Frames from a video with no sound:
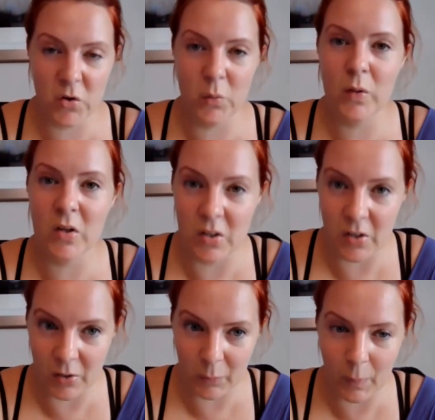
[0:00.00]
to
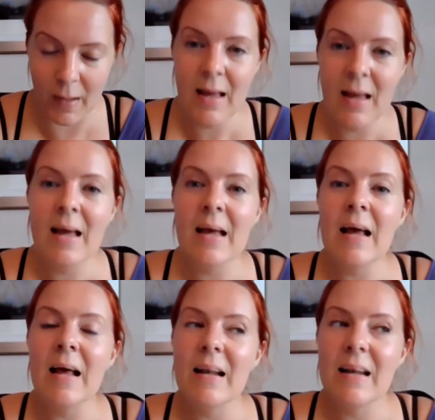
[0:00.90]
you.
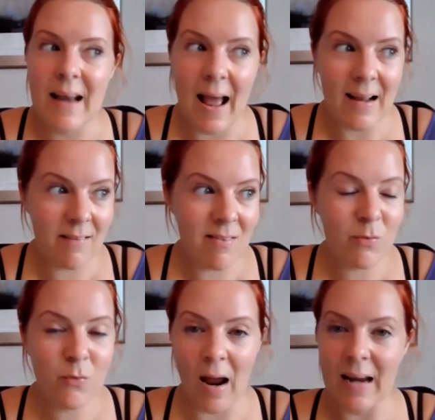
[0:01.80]

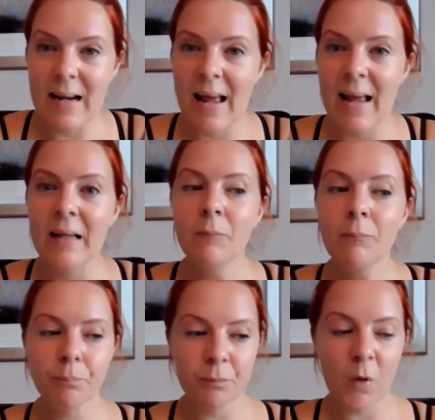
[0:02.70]
Next Friday,
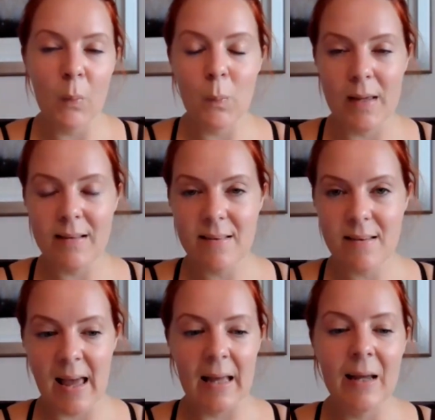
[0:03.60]
for a week
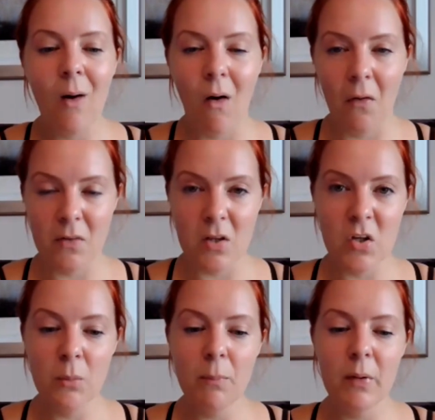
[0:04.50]
today on the
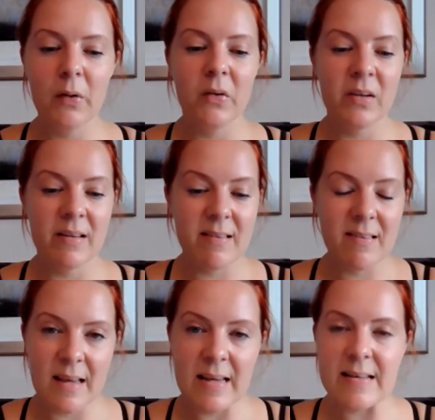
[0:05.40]
new moon,
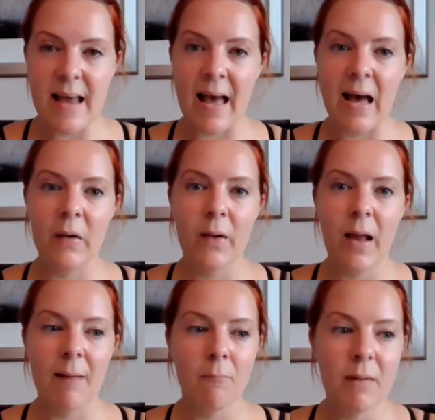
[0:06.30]
sit down
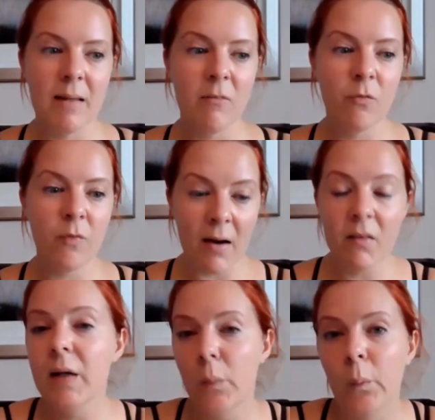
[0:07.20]
and be
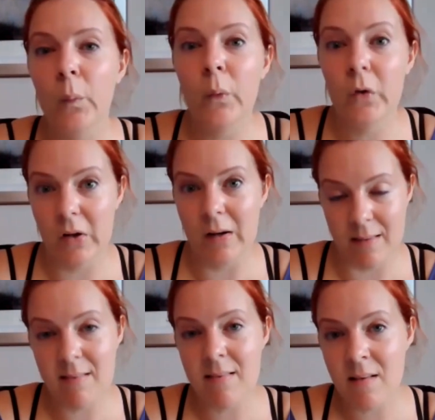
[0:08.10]
very ordered.
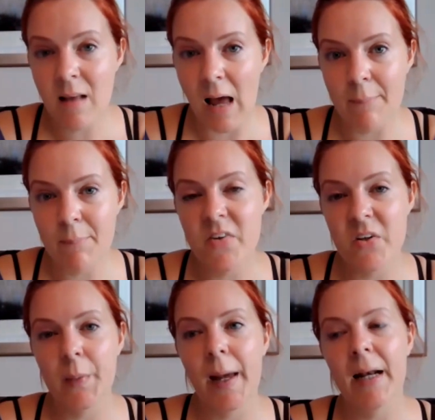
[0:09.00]
This is the time to do
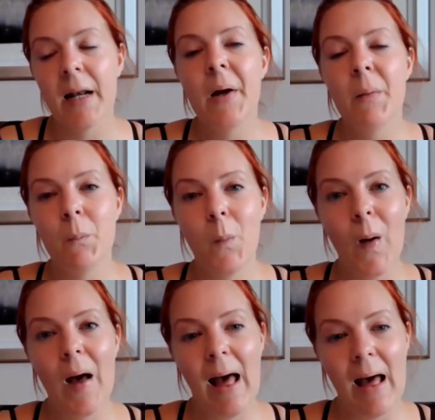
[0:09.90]
it.
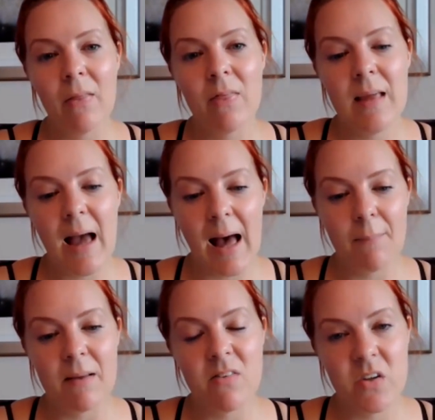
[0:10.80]
What healthy
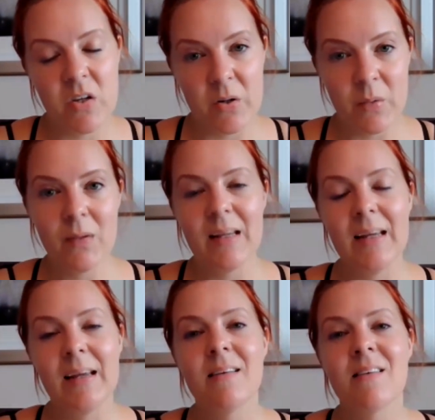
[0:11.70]
habits do you
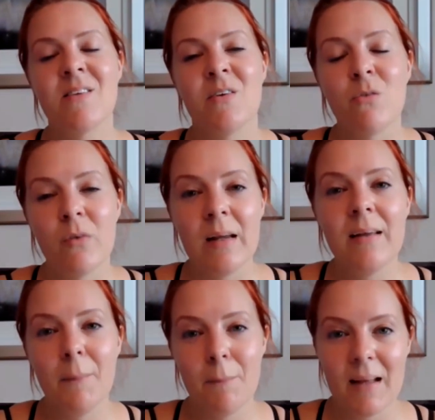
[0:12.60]
need to
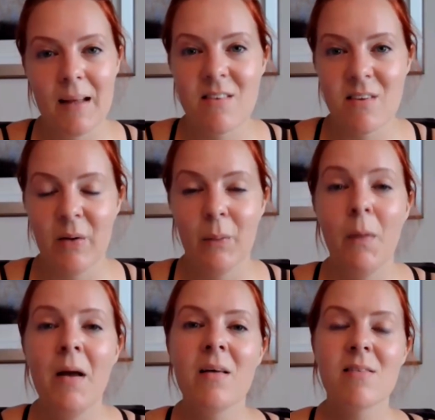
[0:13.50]
recommit to
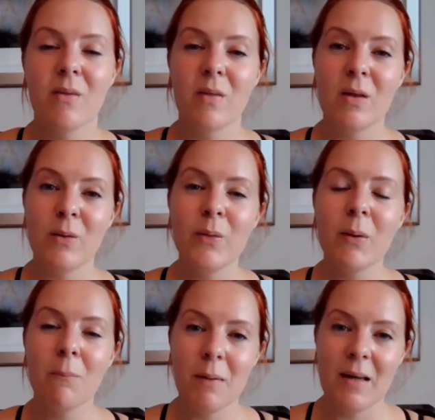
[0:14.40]
so that you
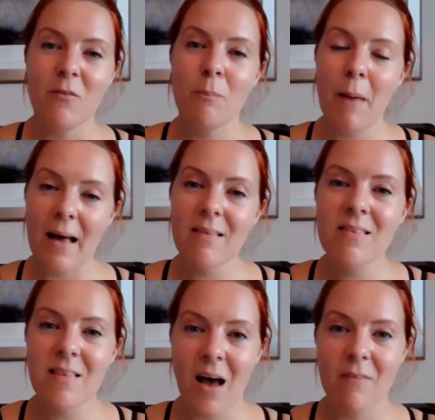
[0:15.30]
can be of
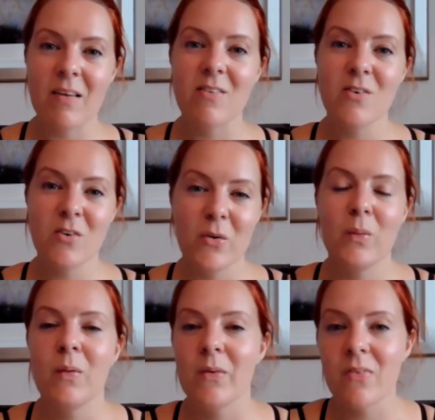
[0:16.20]
best service to
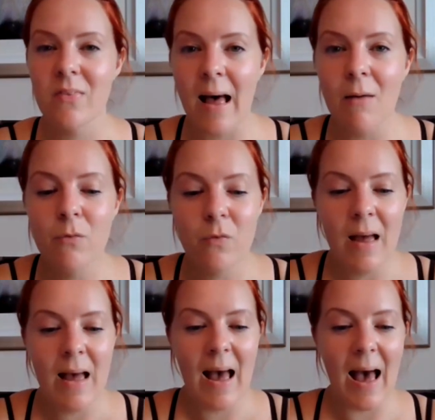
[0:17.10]
yourself
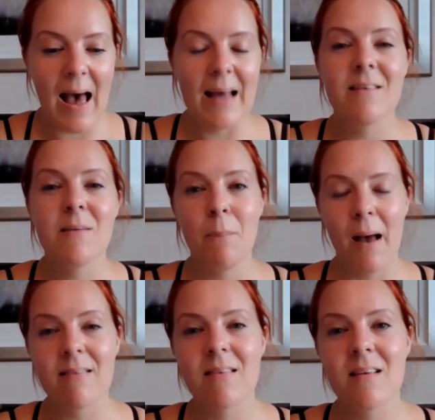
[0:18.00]
and
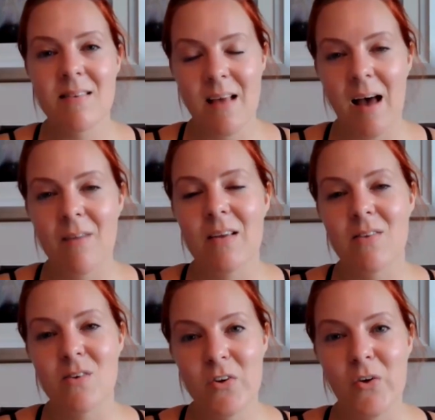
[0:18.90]
best
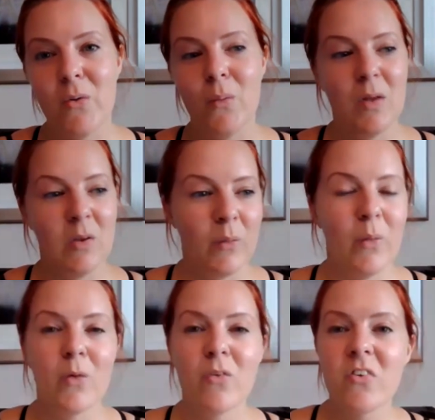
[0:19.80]
service to
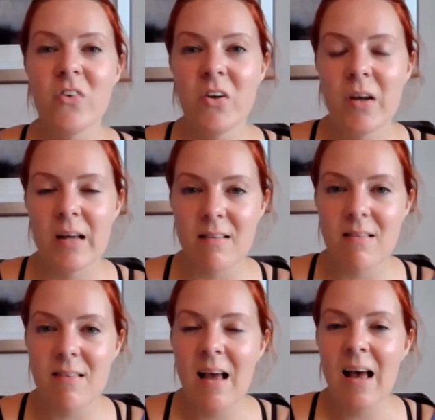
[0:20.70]
your
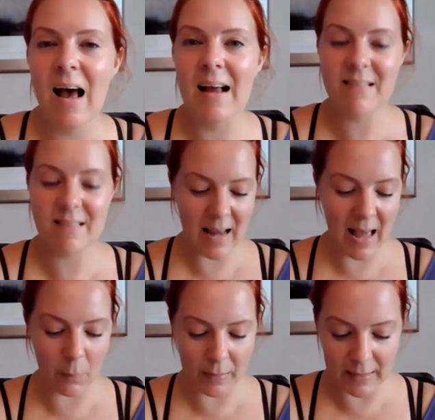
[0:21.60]
students? I sent
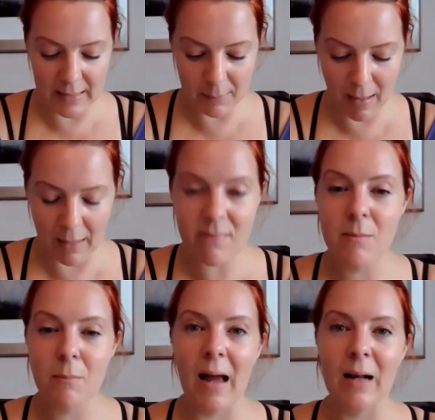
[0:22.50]
out an email
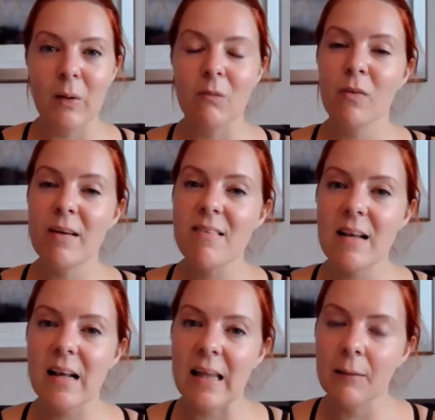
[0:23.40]
to my lot
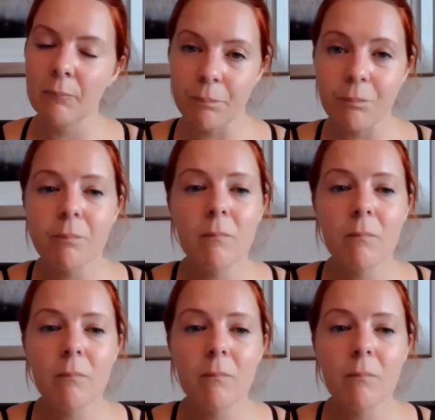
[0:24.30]
recently